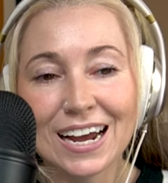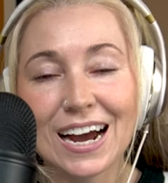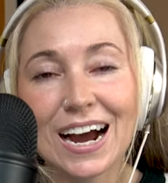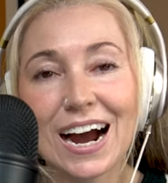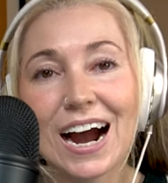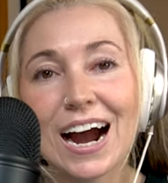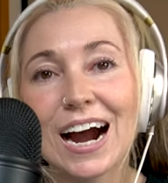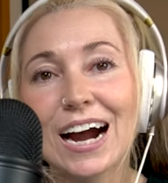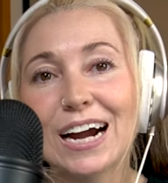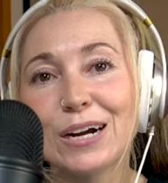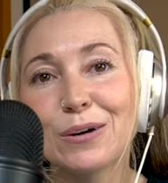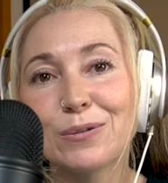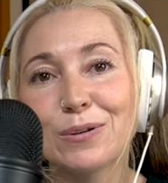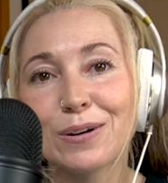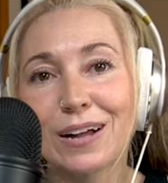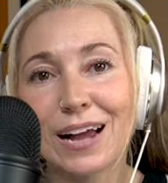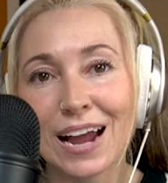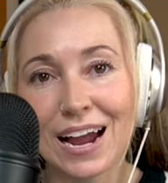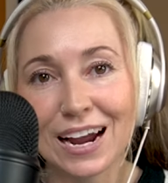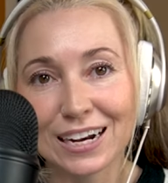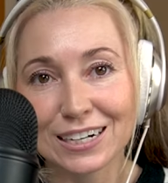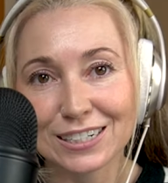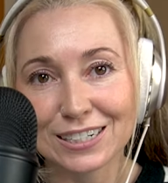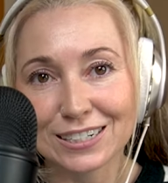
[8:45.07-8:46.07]
I will
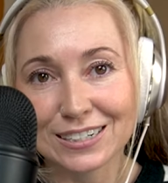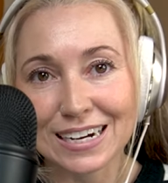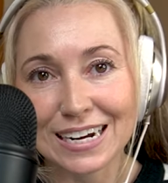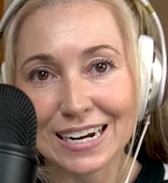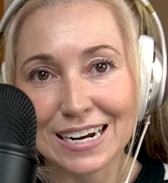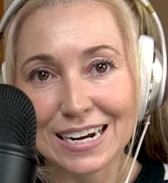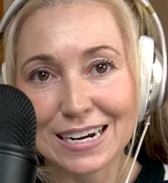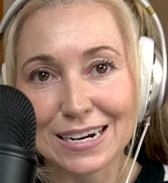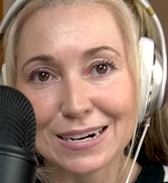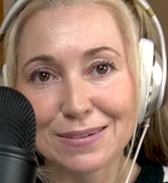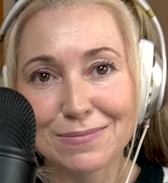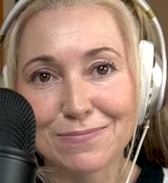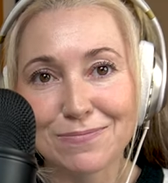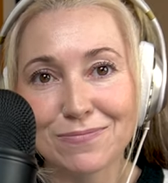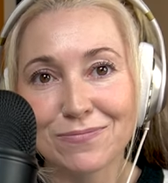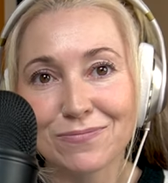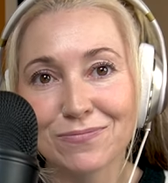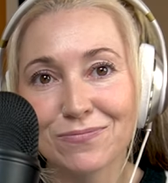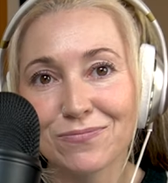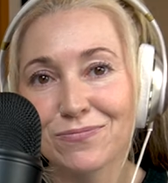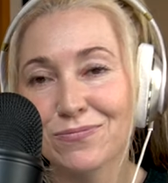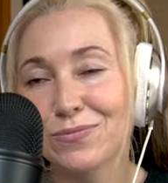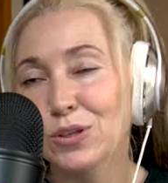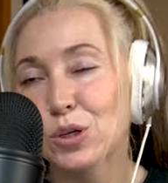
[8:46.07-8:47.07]
add your name
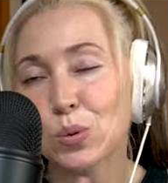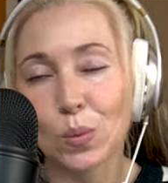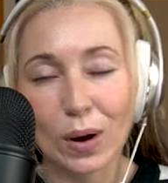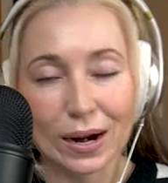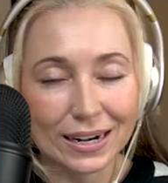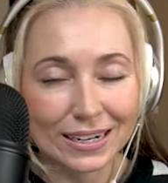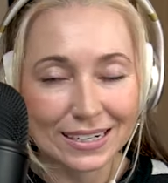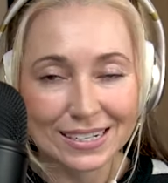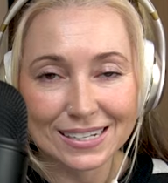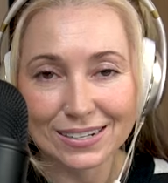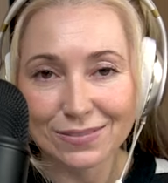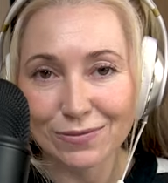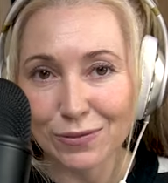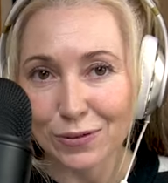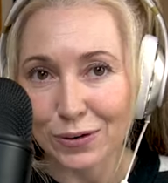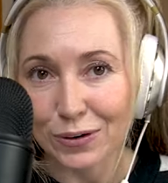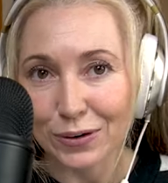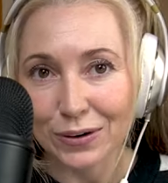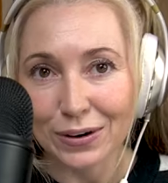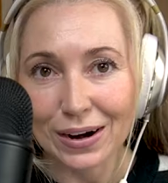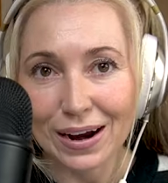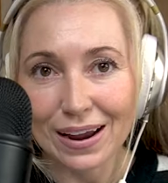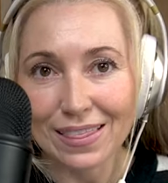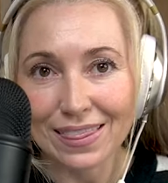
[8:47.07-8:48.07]
twice
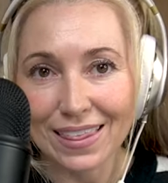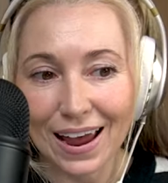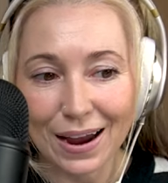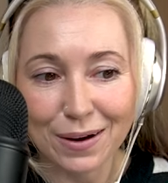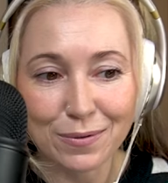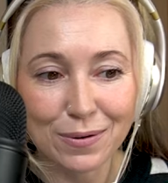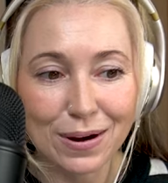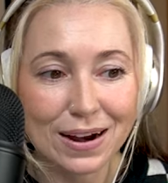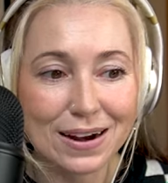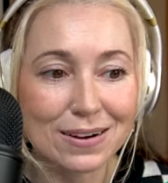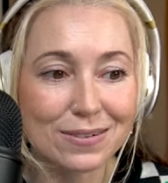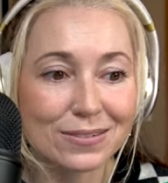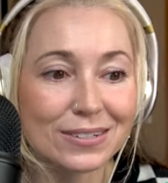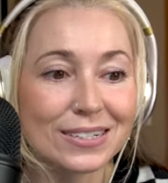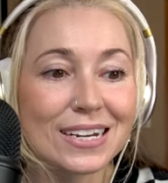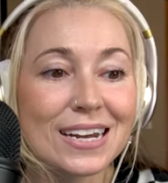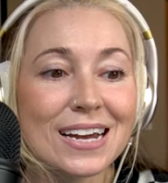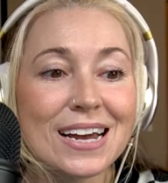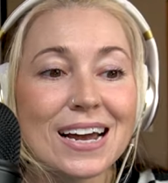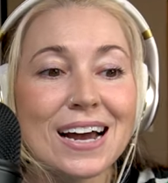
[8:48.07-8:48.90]
for that round.